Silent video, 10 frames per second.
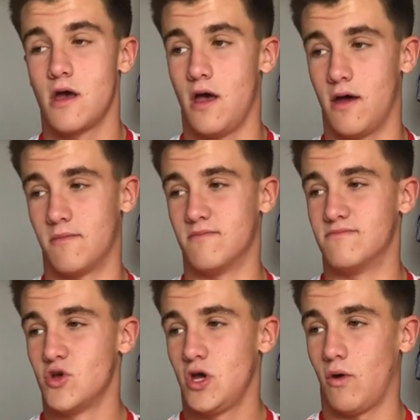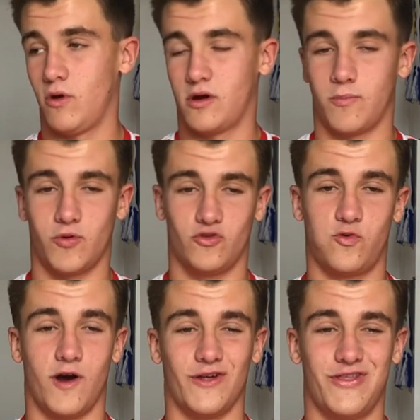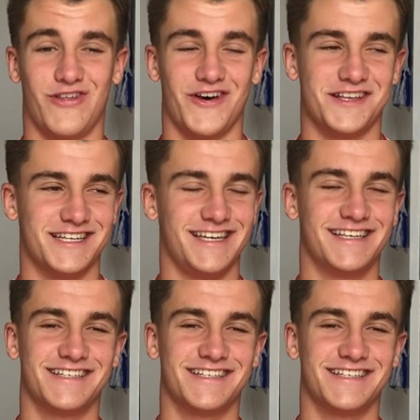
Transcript: I woke up at 12:30,